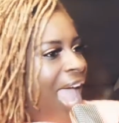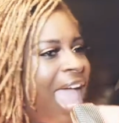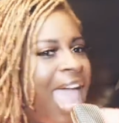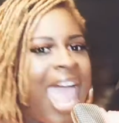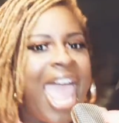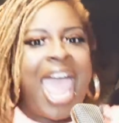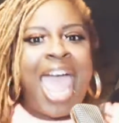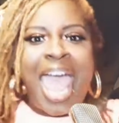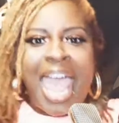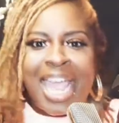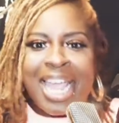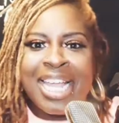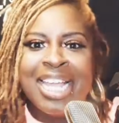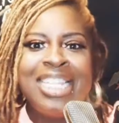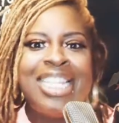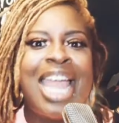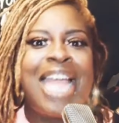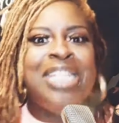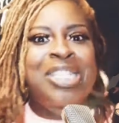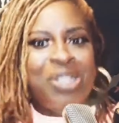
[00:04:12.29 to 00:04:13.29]
Hey,
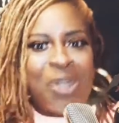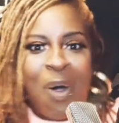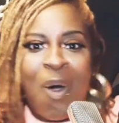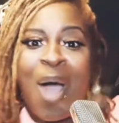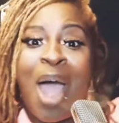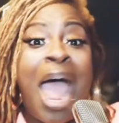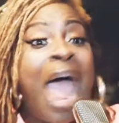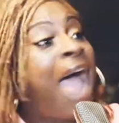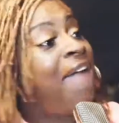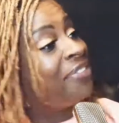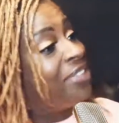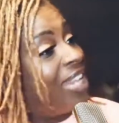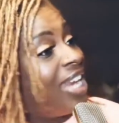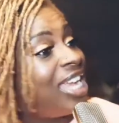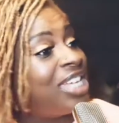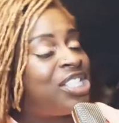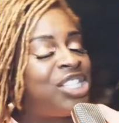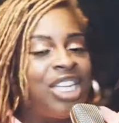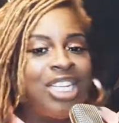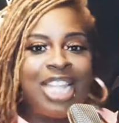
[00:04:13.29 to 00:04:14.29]
that's going after
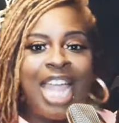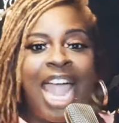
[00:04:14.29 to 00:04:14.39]
that shit.